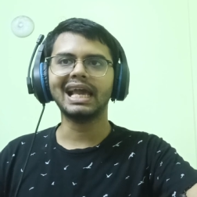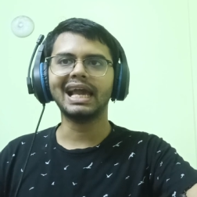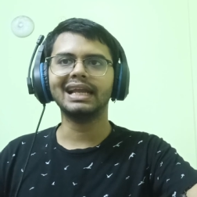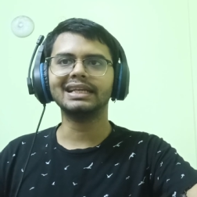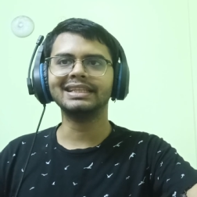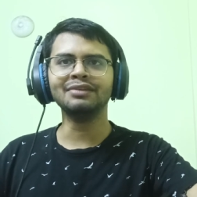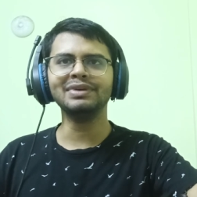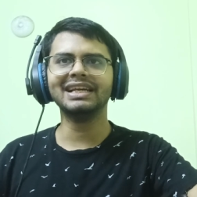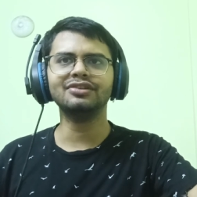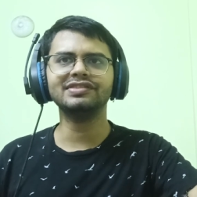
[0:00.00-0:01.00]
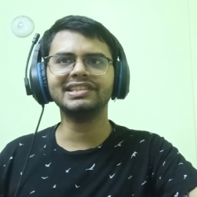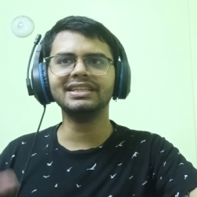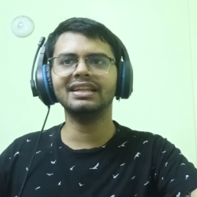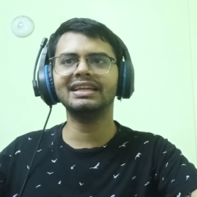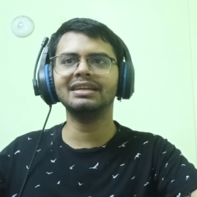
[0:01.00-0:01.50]
And then we get to
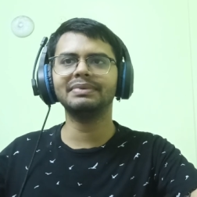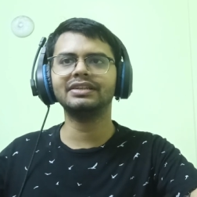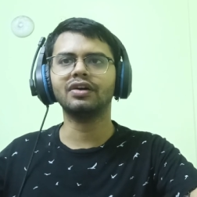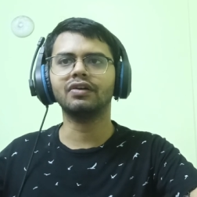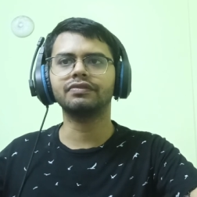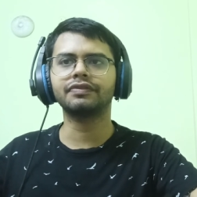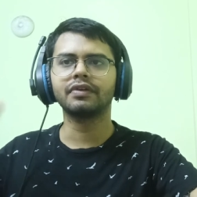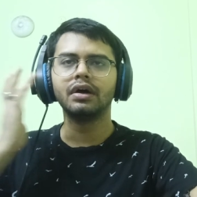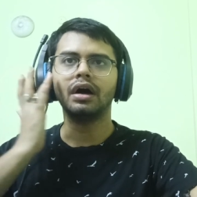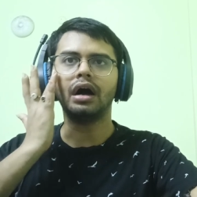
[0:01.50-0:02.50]
see a little bit of,